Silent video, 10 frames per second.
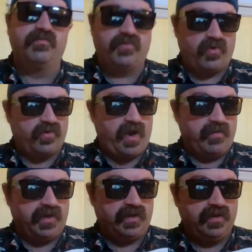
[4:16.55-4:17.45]

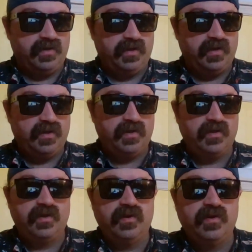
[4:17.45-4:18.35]
programming.
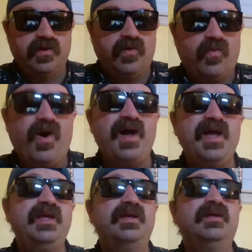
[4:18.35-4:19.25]

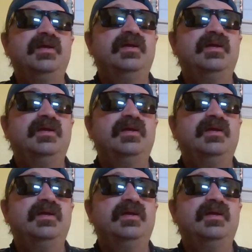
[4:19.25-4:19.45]
Why?